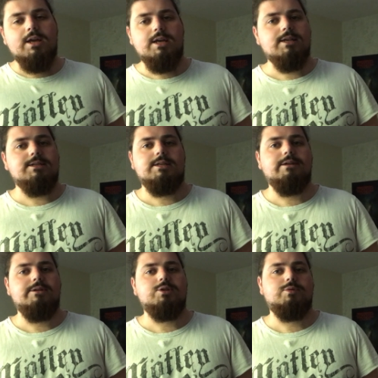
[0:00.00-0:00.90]
in the
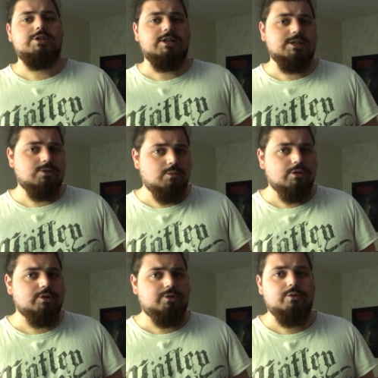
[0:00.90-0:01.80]
series which I just
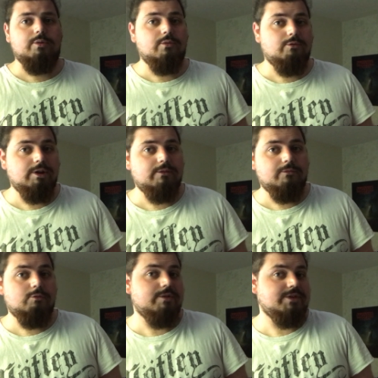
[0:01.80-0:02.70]
want to
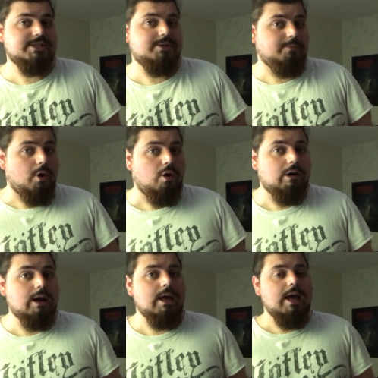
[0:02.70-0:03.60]
revisit more.